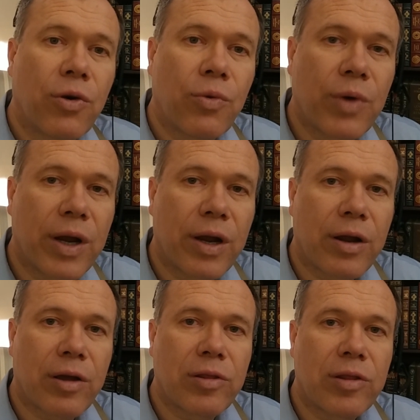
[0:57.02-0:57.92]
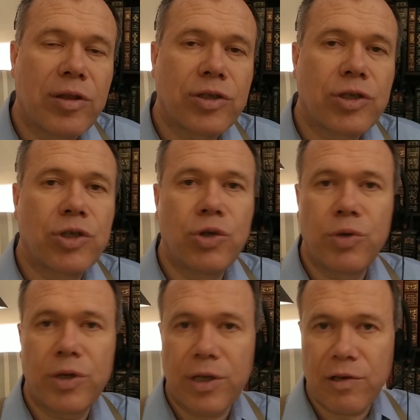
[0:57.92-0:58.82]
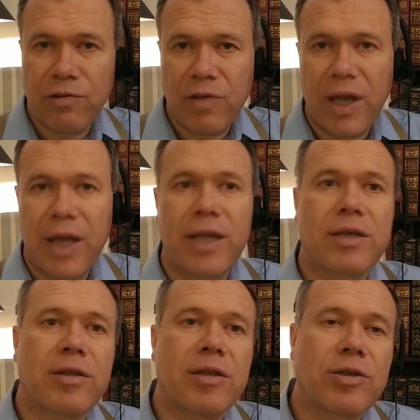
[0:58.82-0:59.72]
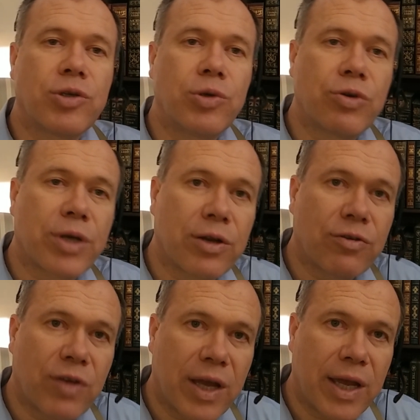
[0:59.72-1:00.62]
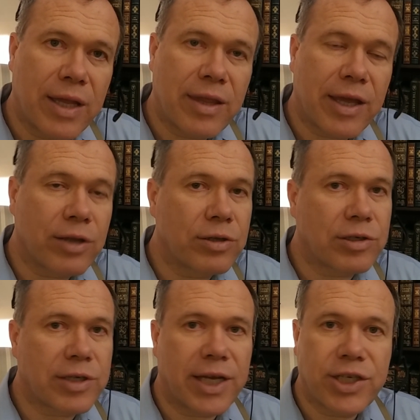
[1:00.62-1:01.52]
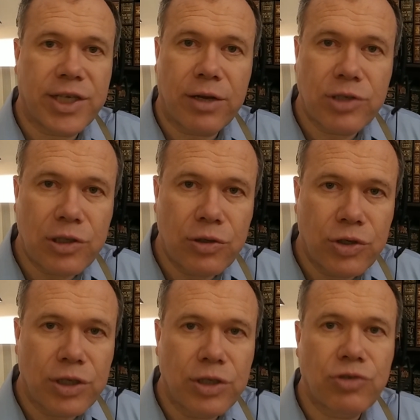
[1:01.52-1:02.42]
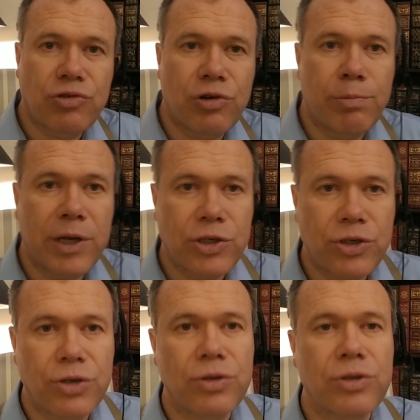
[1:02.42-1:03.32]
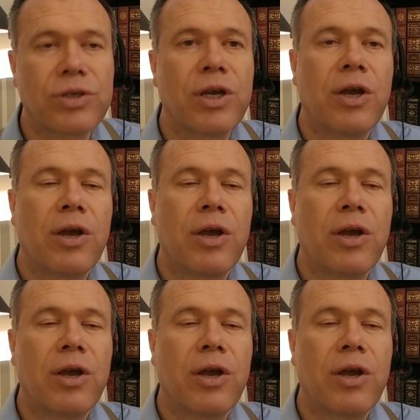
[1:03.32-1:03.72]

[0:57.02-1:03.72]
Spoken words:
where the student can write, the tutor can write, they can sketch out solutions, draw pictures,